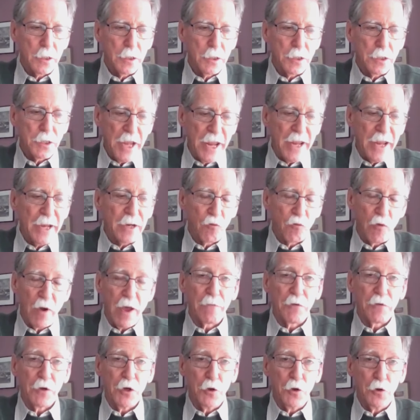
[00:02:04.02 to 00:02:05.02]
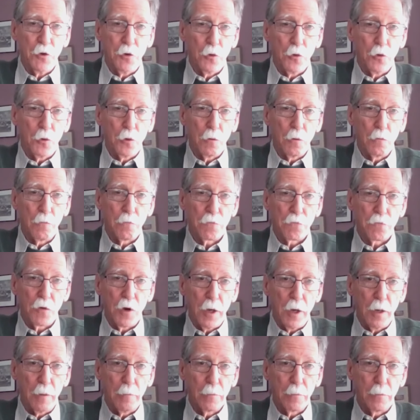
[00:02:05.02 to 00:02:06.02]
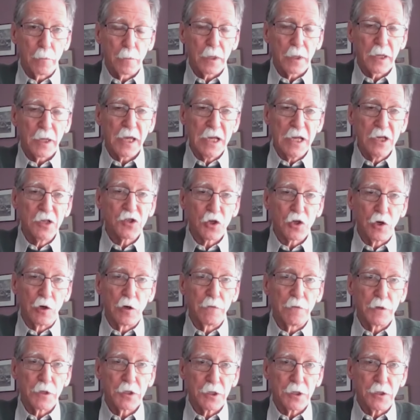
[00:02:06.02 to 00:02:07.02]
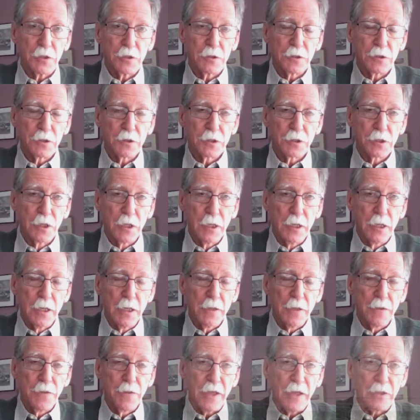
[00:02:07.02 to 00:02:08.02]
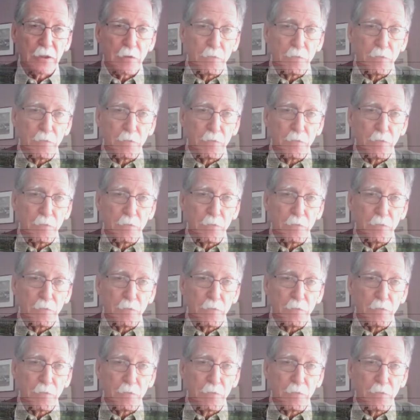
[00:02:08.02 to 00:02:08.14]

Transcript: take revenue from key services that the